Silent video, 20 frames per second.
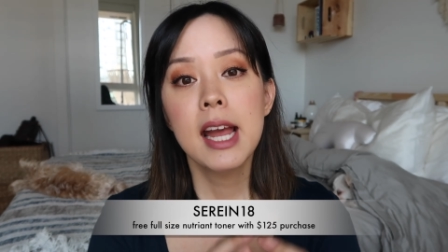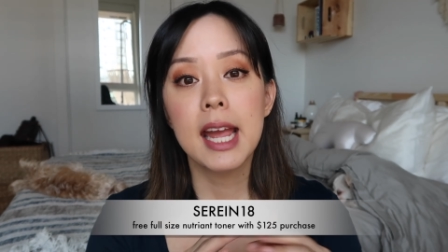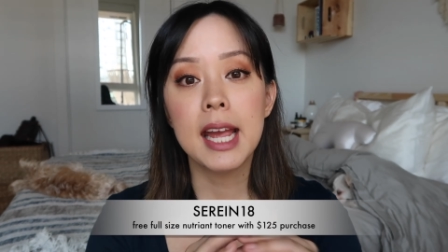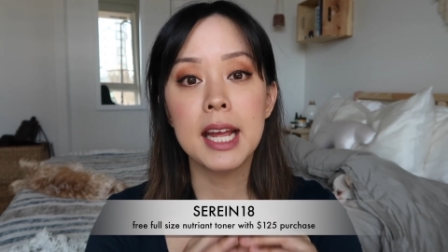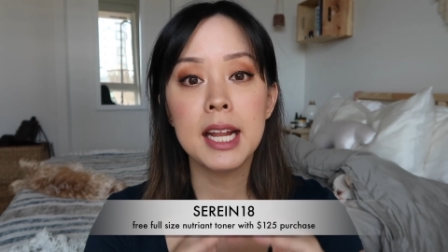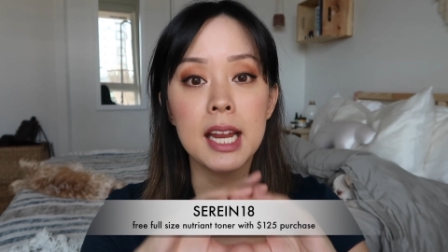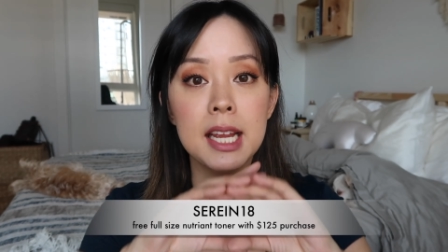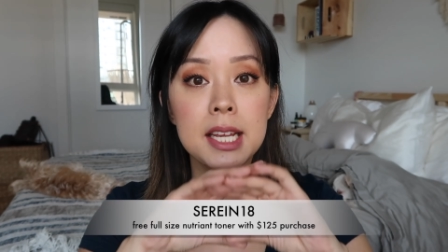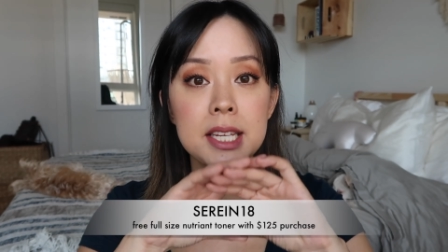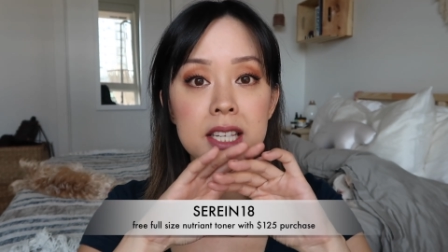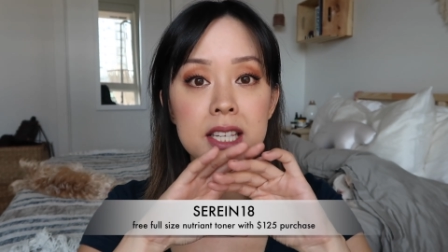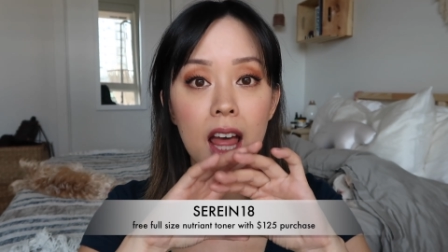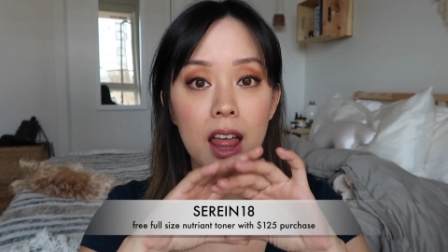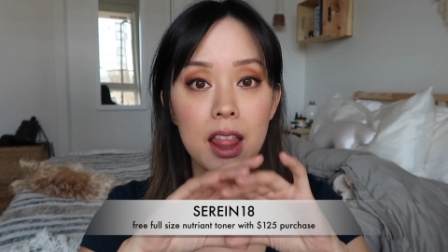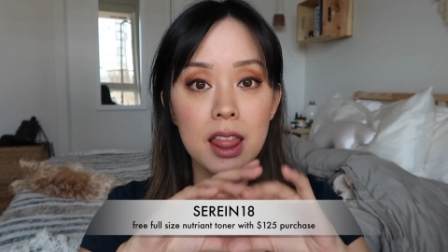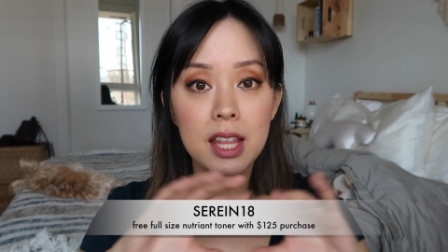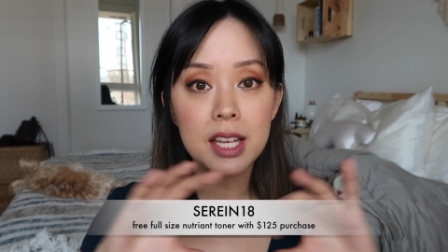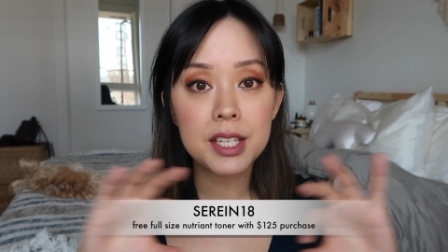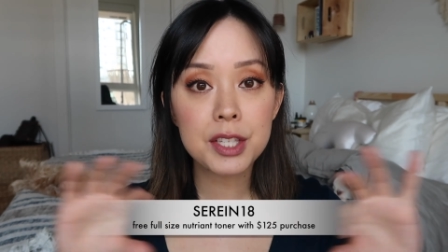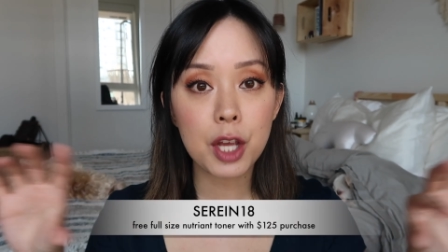It is
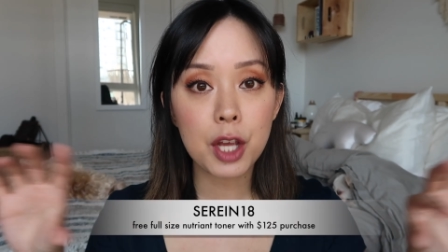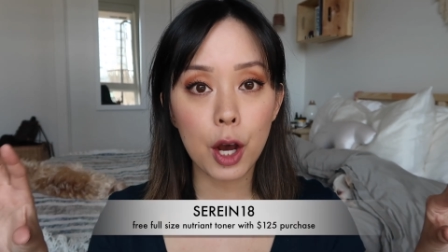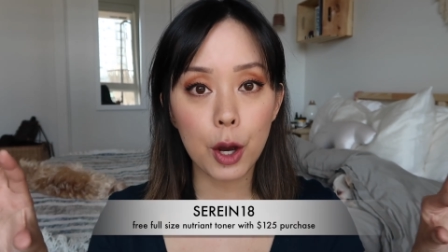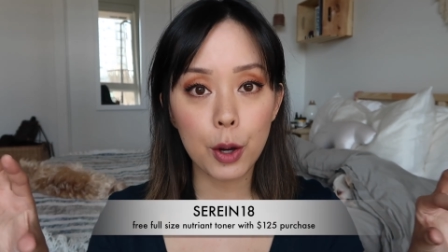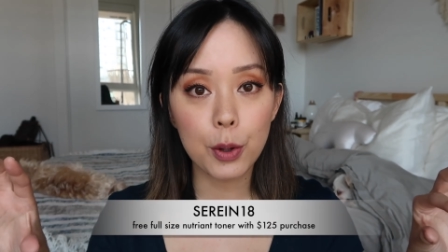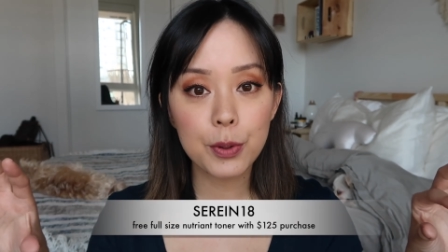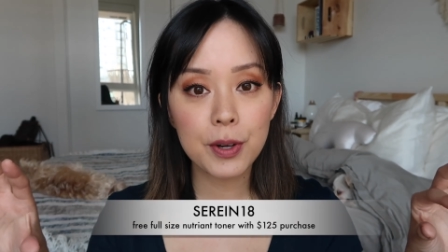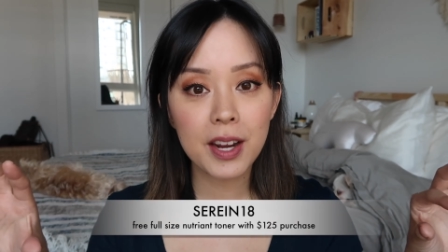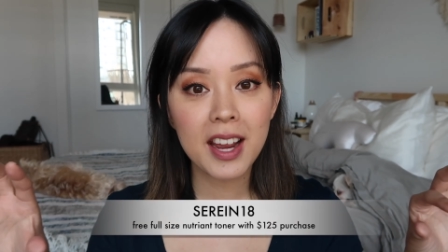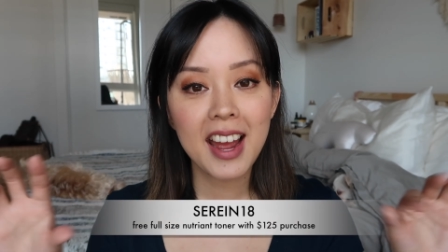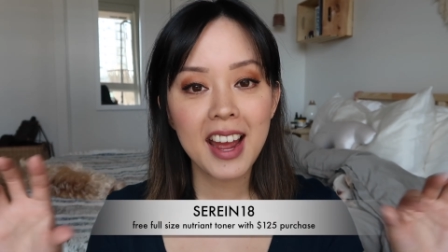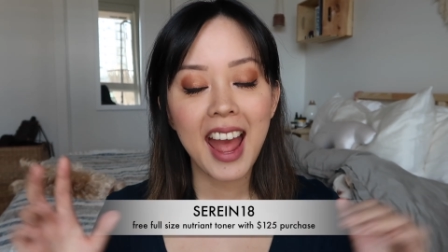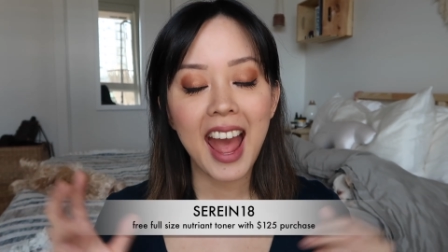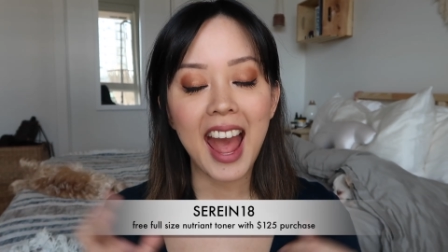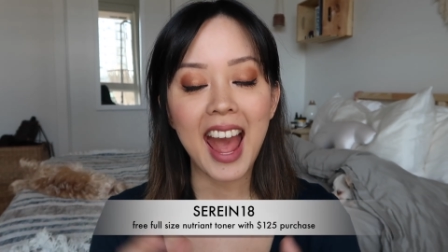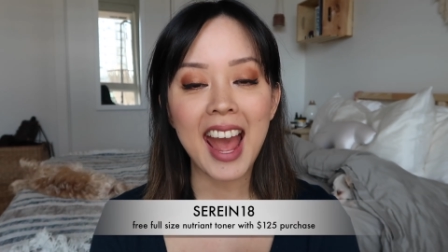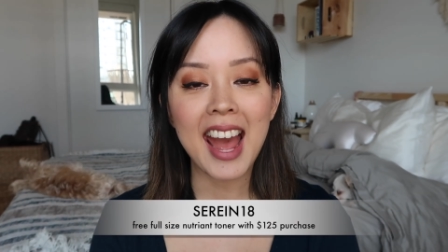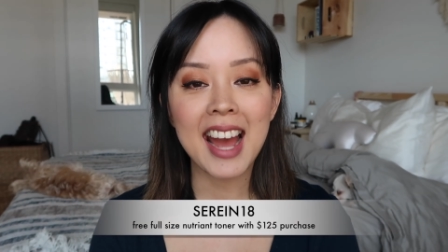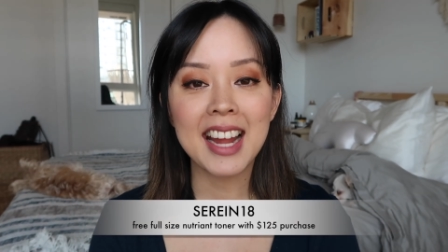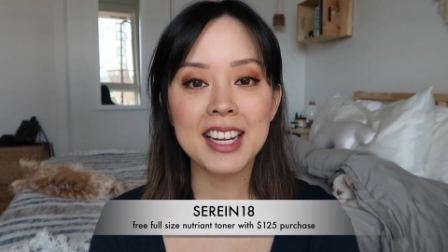this code,
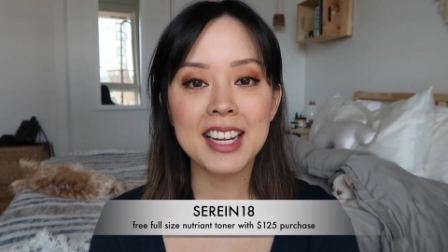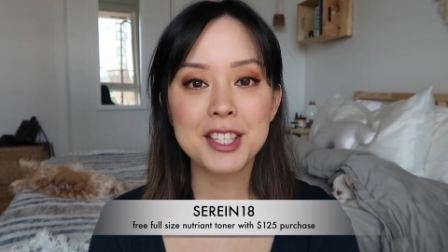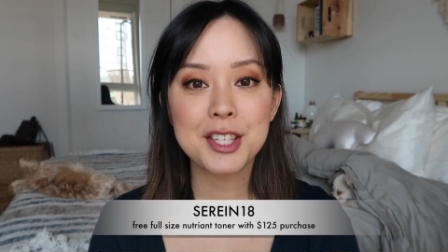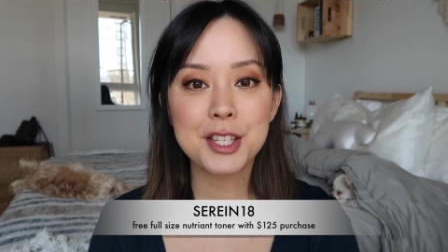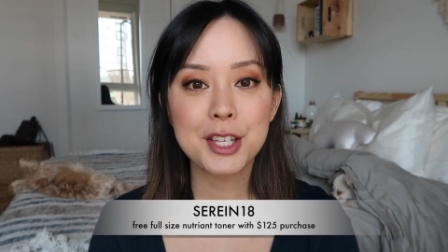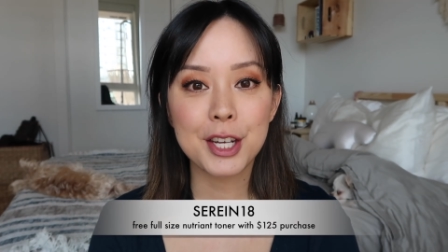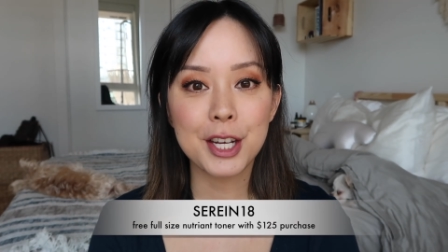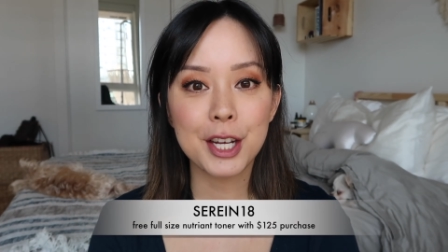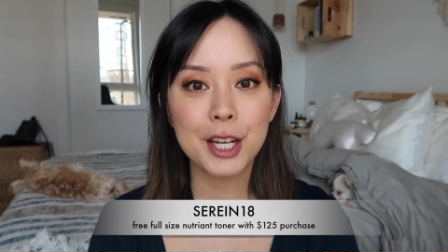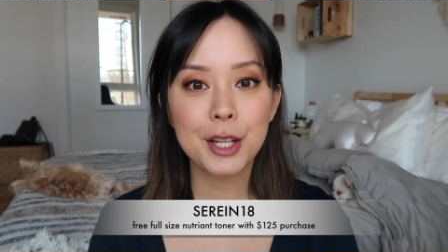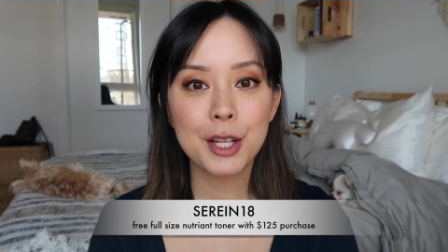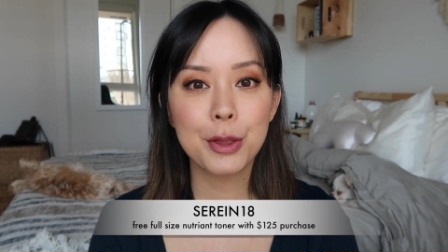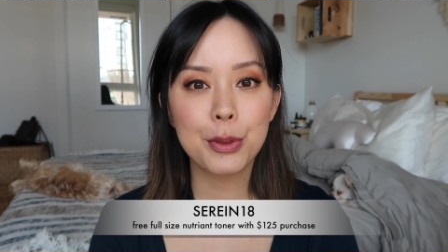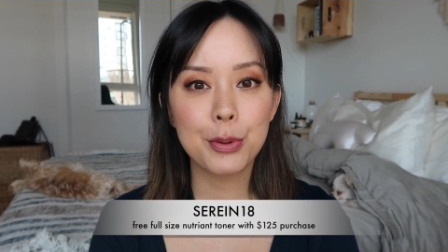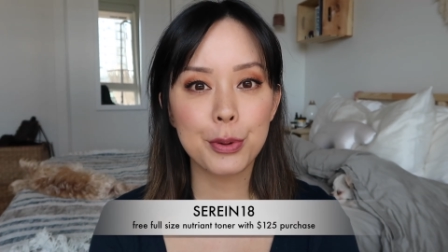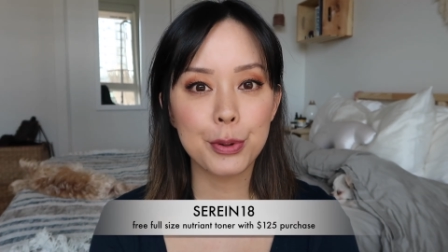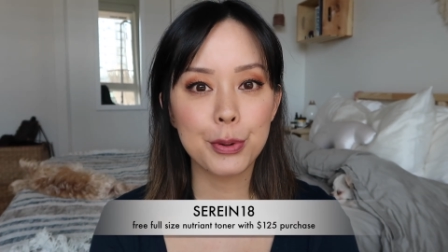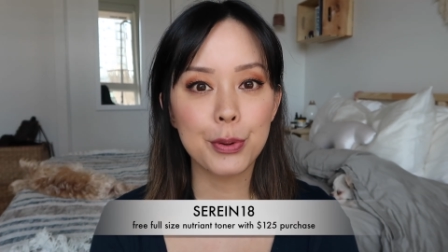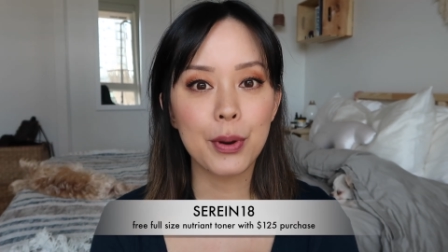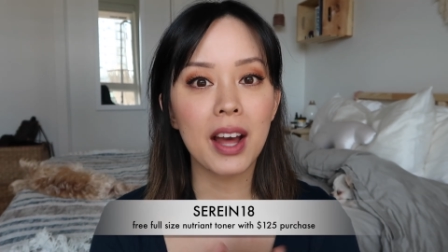and it's good
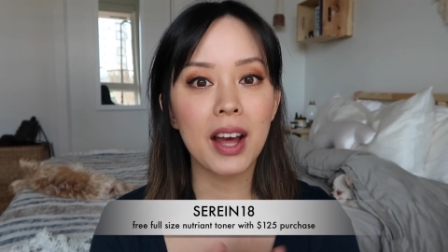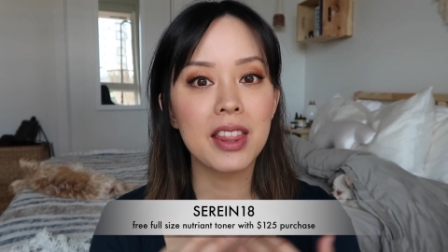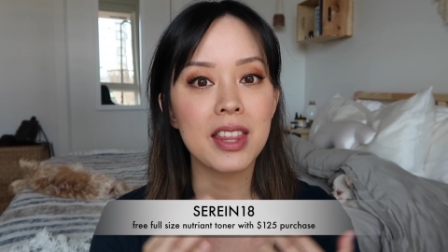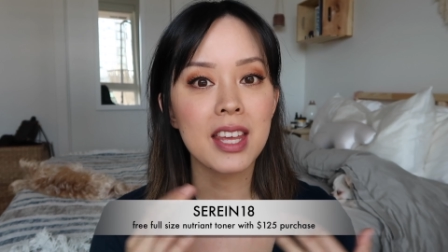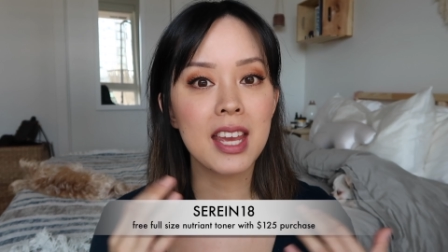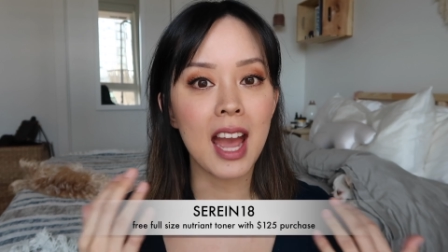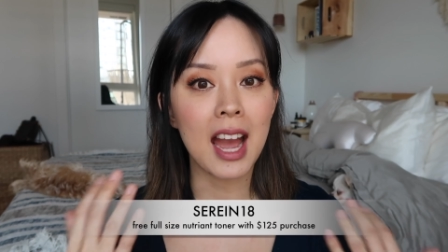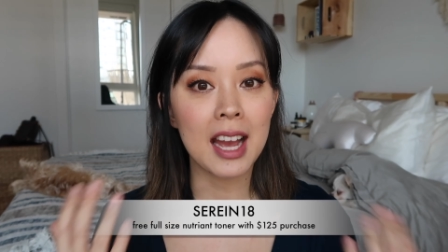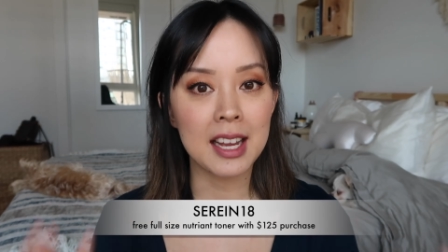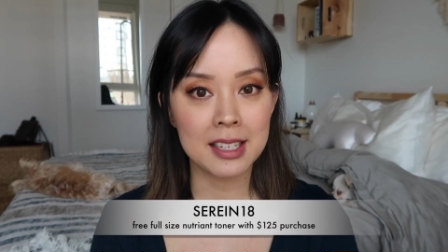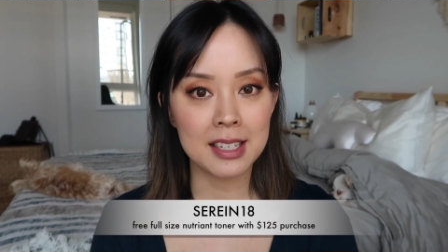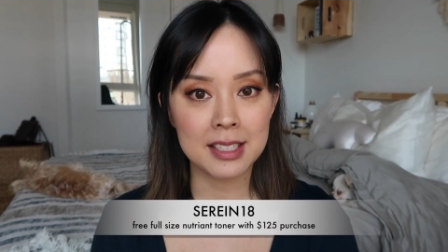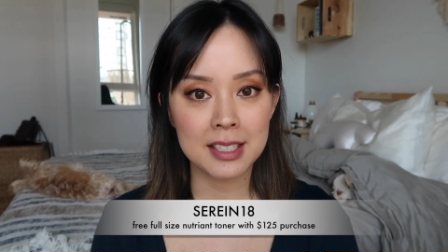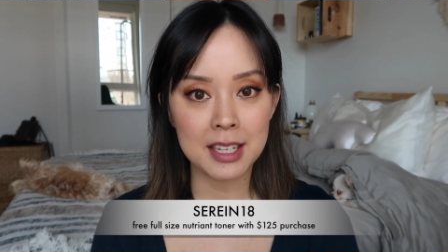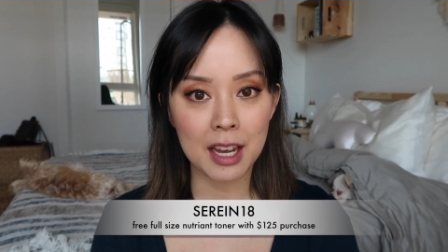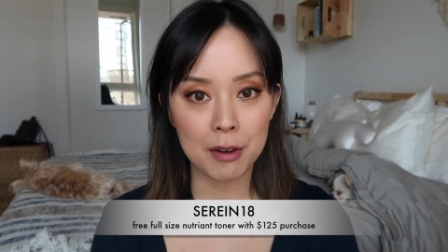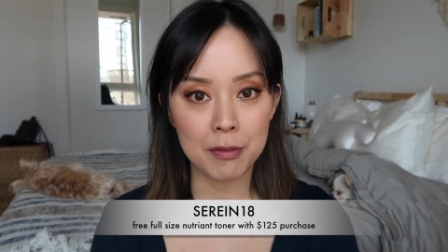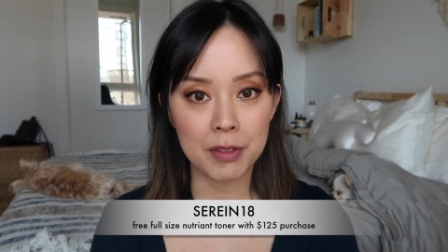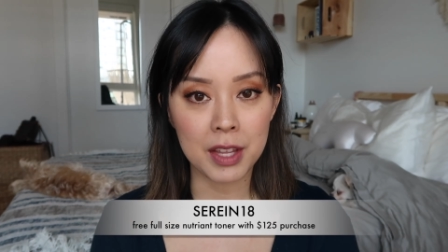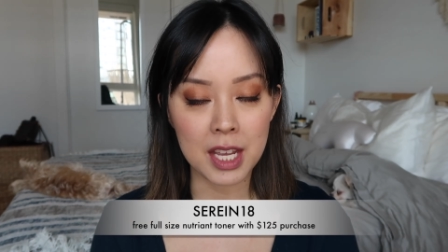through the
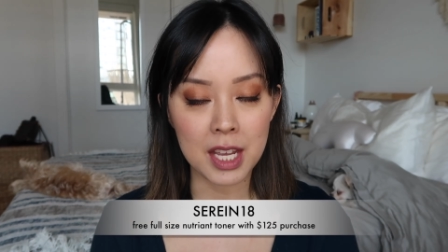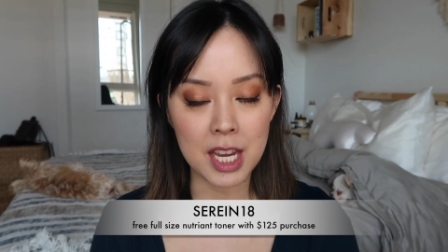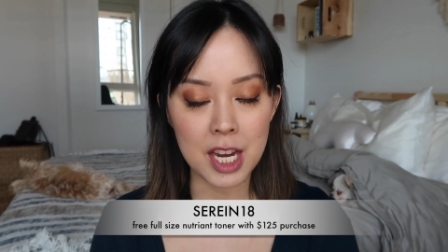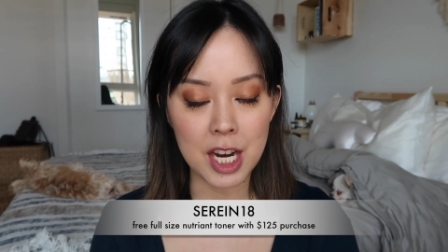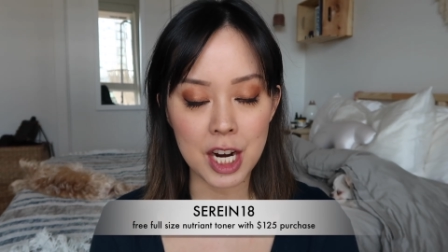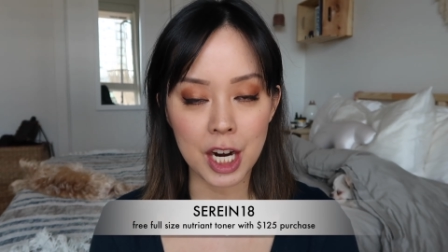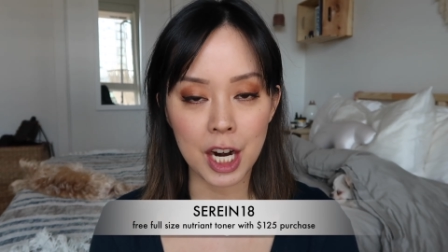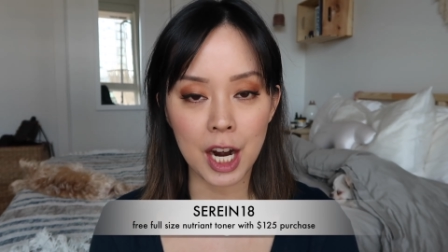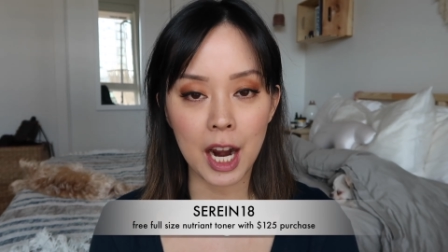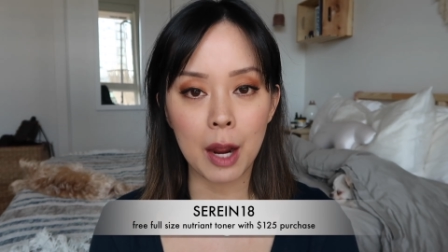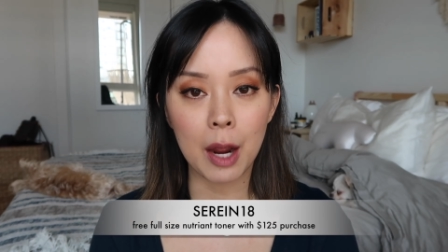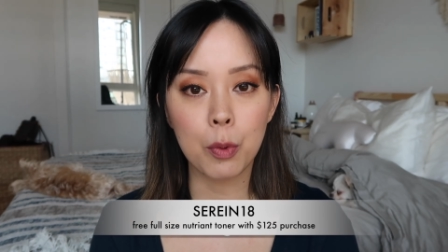end of the year.